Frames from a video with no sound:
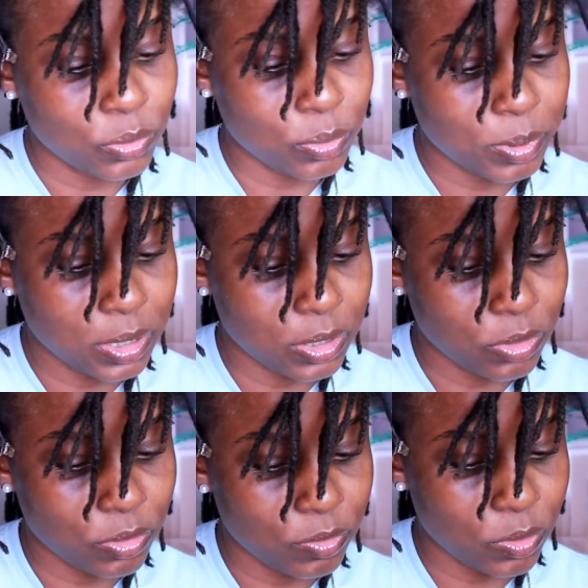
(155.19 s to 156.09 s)
You will be
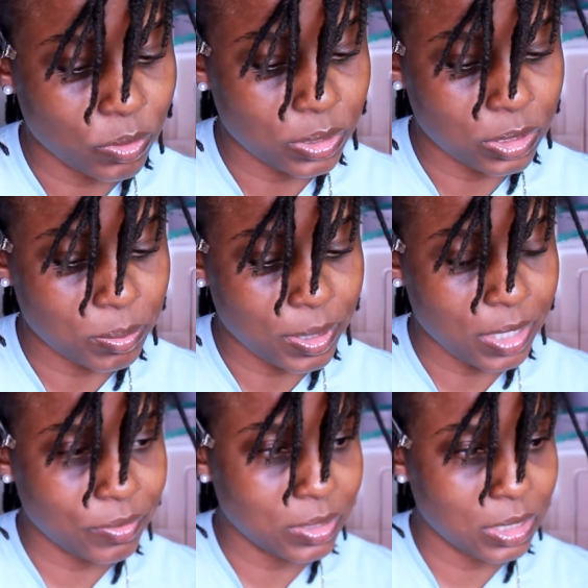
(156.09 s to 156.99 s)
getting a review on this,
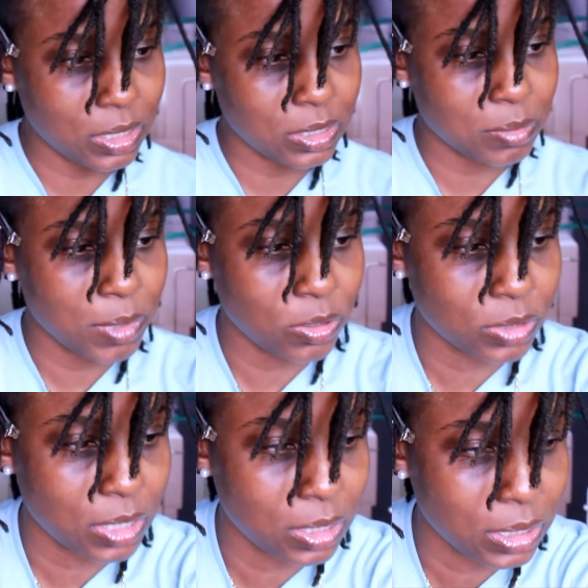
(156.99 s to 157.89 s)
but everything
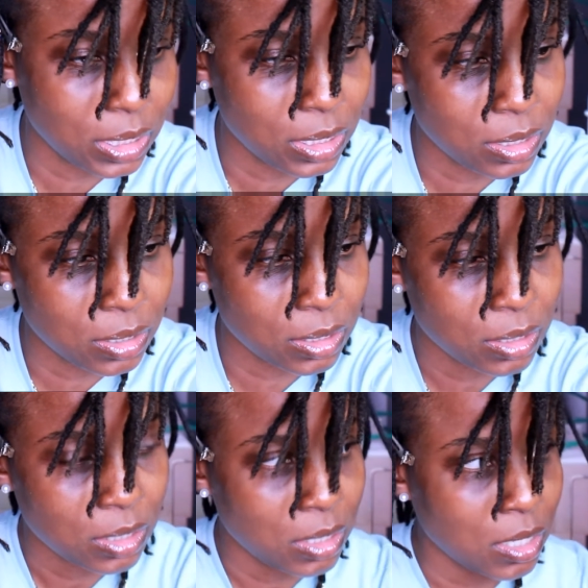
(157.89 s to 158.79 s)
smells
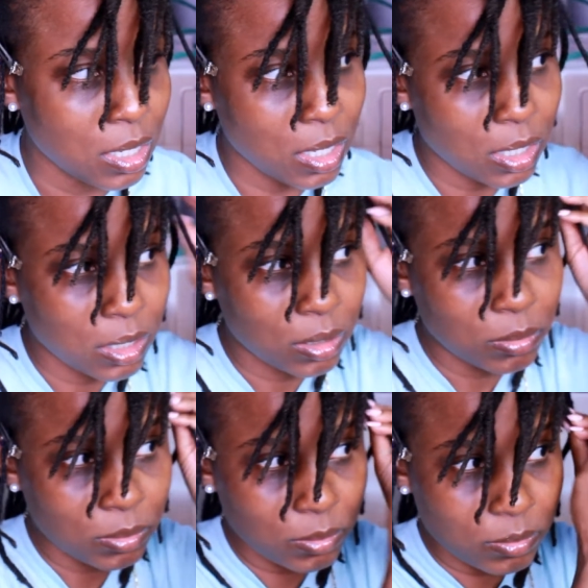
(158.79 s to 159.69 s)
clean.
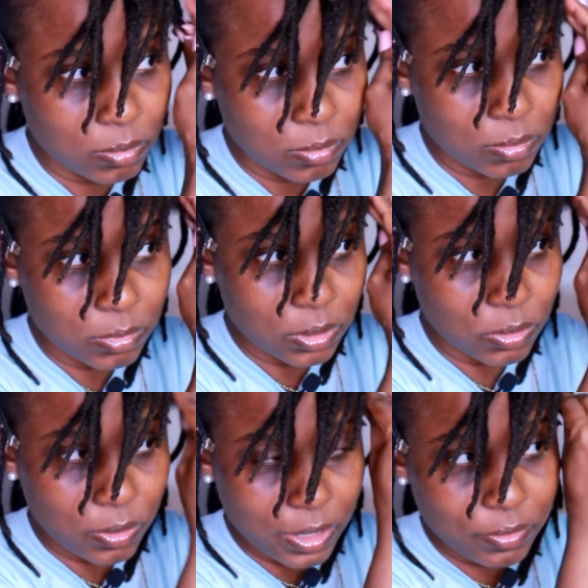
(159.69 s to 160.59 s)
Um,
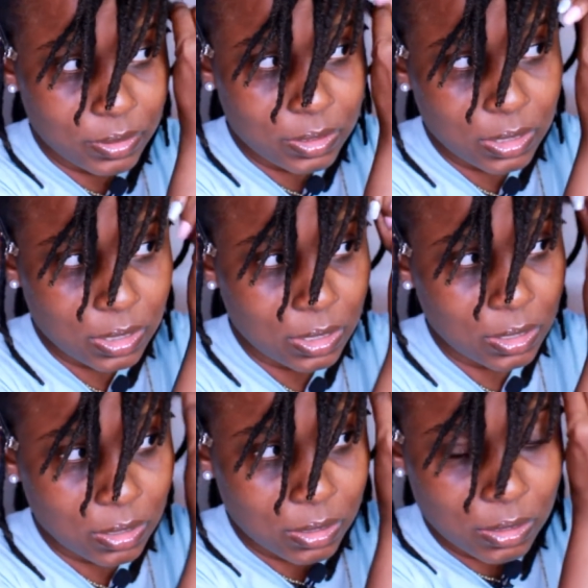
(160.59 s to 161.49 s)
you know,
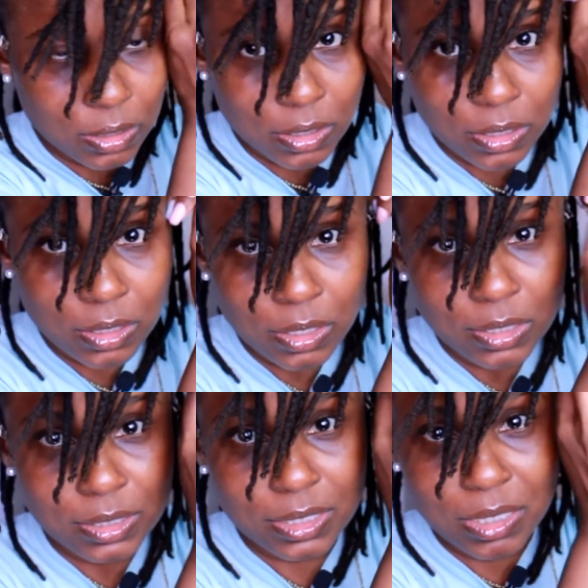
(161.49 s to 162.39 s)
everything
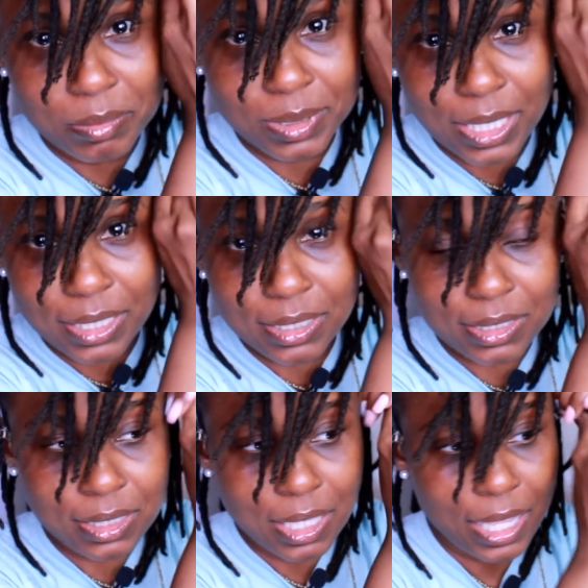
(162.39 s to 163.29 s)
seems like
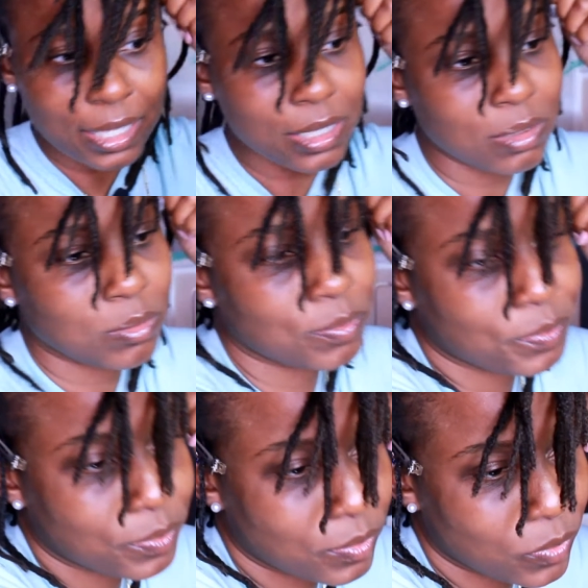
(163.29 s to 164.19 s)
it's light
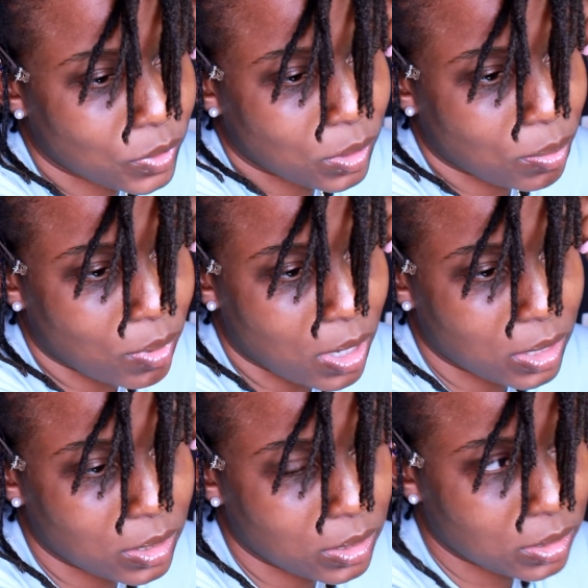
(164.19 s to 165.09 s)
with the
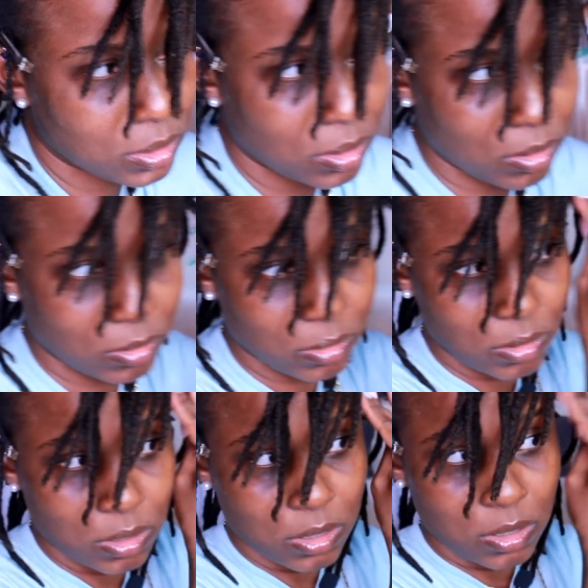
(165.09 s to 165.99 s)
product. So
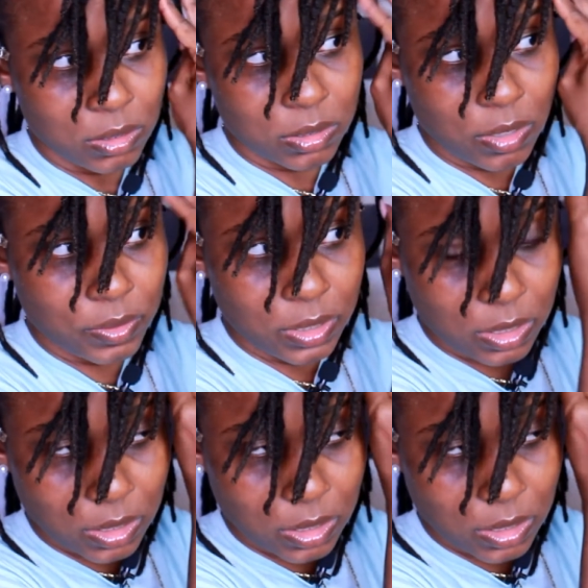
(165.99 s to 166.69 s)
sorry